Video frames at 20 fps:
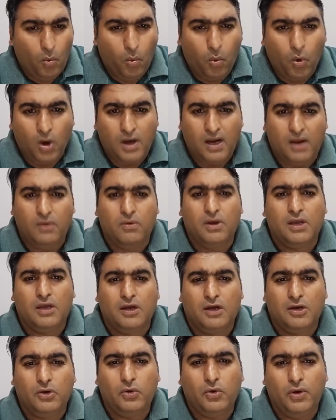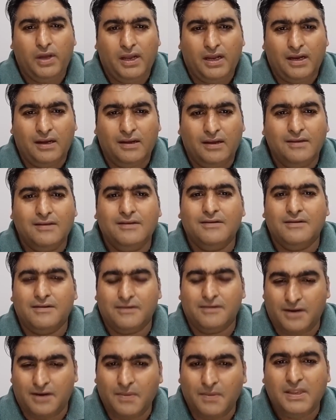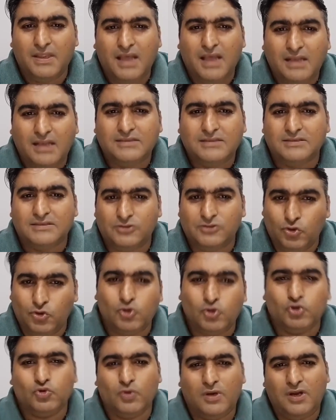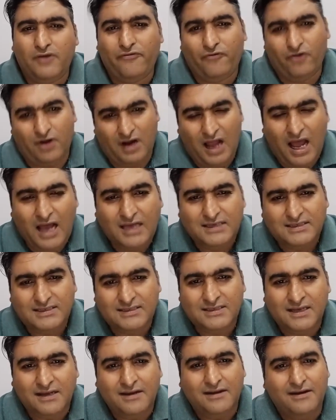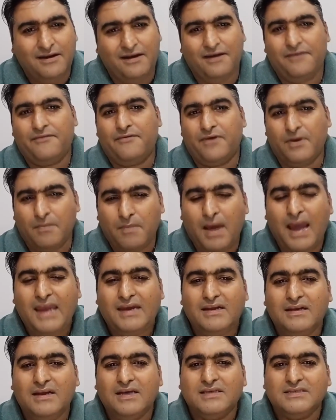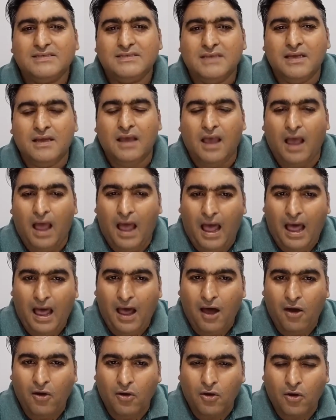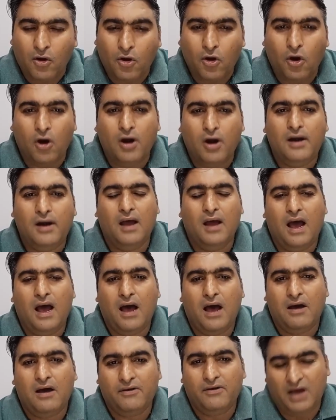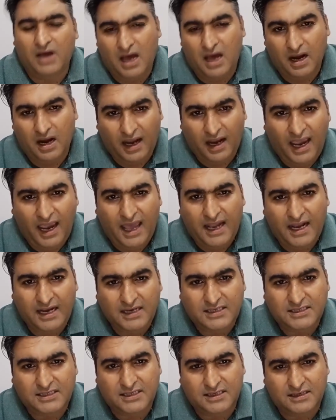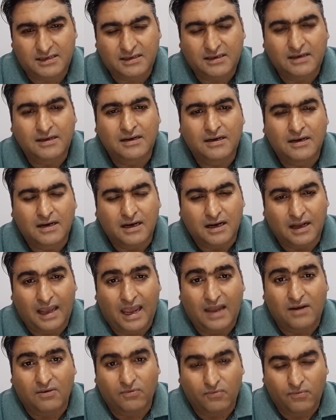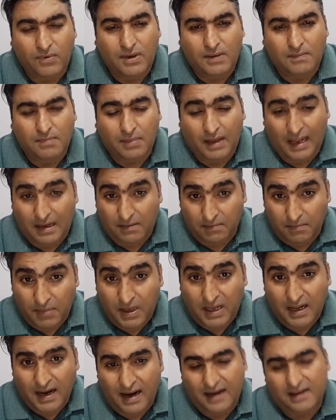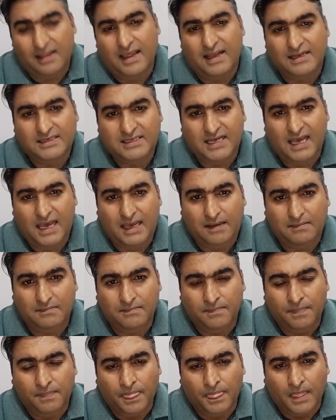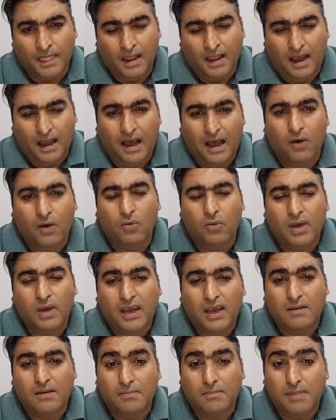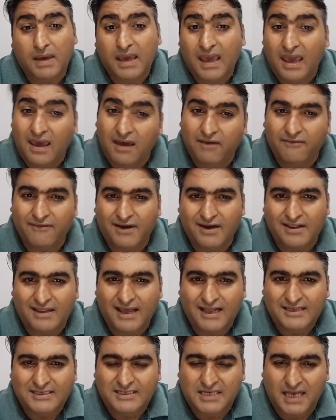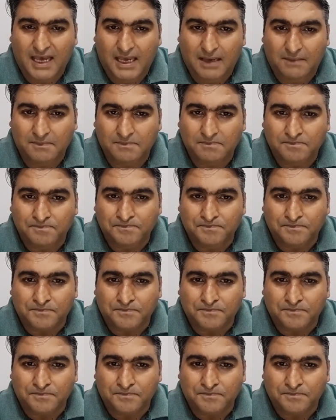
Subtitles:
Whatever you are doing, Ramadan, usually for us, it reminds us how good, how our character can be at that time, how we can behave at that time.